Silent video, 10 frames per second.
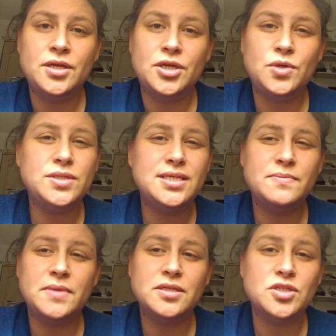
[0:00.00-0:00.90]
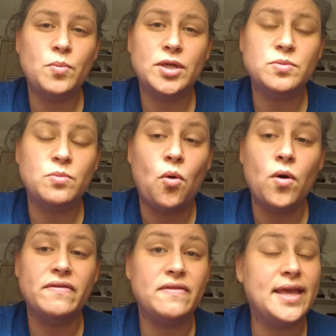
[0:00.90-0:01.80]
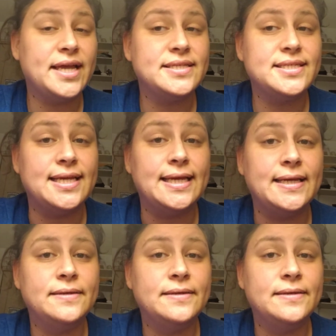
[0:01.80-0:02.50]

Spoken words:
You see something so much more than they can see.